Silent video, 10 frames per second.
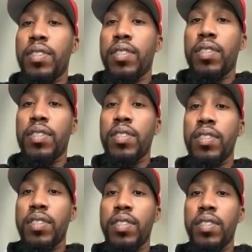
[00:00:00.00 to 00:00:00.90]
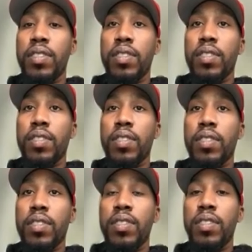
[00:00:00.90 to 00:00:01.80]

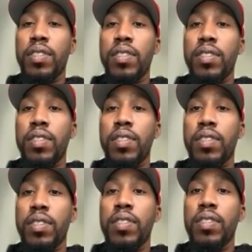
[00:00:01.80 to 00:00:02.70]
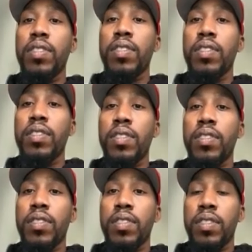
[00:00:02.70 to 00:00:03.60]

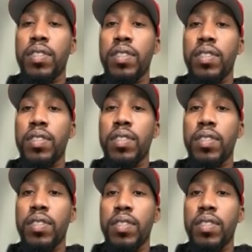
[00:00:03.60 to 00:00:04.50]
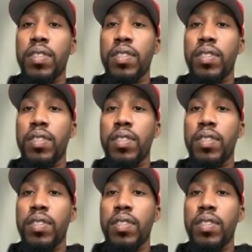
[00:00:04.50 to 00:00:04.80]
This person isn't speaking.